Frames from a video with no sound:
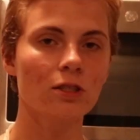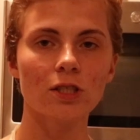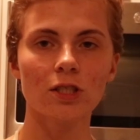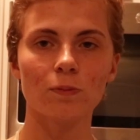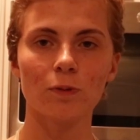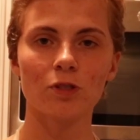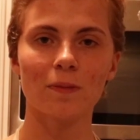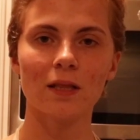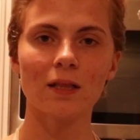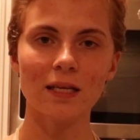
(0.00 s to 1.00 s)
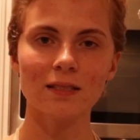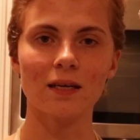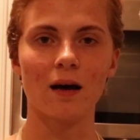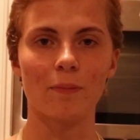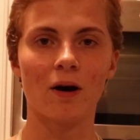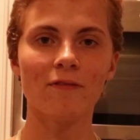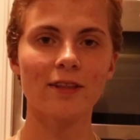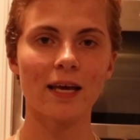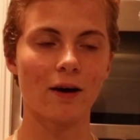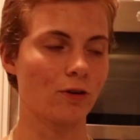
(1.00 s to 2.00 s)
She just pushed my lens cap off
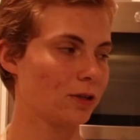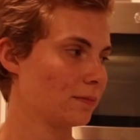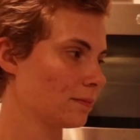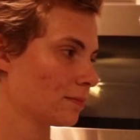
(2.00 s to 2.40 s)
the counter.